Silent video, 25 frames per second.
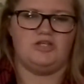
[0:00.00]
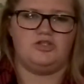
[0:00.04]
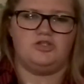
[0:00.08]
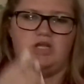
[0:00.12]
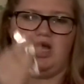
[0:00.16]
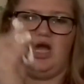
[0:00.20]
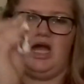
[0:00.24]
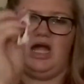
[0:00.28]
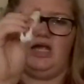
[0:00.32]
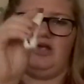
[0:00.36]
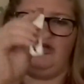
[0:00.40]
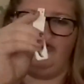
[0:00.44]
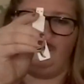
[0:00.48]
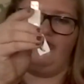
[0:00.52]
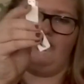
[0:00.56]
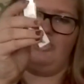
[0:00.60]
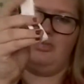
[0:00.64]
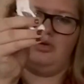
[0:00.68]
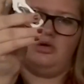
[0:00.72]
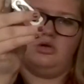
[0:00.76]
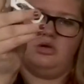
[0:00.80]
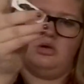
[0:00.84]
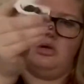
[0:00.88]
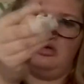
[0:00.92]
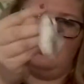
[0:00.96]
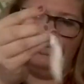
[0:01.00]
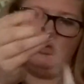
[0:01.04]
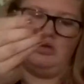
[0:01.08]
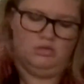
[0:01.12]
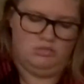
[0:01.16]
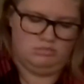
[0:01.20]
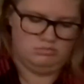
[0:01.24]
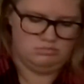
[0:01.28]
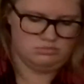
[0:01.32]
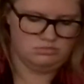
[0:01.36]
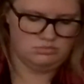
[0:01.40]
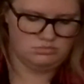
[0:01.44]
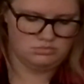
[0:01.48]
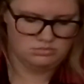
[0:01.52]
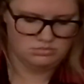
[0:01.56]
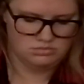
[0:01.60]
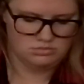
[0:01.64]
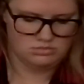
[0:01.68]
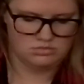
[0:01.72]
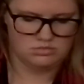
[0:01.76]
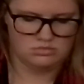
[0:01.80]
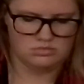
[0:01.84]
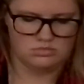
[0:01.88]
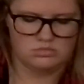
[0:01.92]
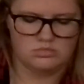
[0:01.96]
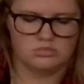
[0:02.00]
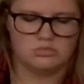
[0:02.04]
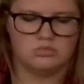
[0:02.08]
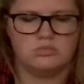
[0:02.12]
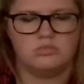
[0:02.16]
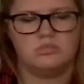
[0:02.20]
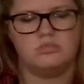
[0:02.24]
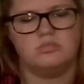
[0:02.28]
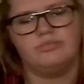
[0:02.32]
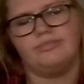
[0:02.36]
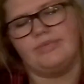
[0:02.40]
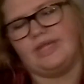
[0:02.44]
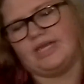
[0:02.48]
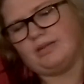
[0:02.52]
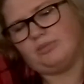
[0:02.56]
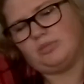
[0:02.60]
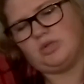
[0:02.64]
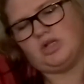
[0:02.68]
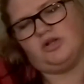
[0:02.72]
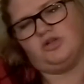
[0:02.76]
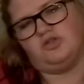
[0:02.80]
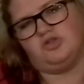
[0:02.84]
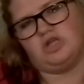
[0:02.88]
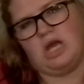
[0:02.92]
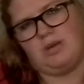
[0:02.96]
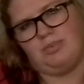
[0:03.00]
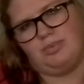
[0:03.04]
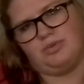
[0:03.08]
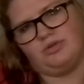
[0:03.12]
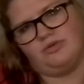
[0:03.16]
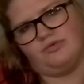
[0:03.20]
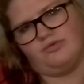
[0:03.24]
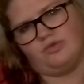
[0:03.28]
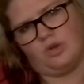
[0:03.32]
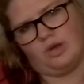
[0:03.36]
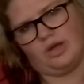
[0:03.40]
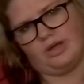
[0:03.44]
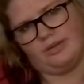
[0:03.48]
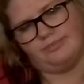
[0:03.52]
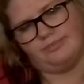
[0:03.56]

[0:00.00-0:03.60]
drive that I'm gonna drop on the floor.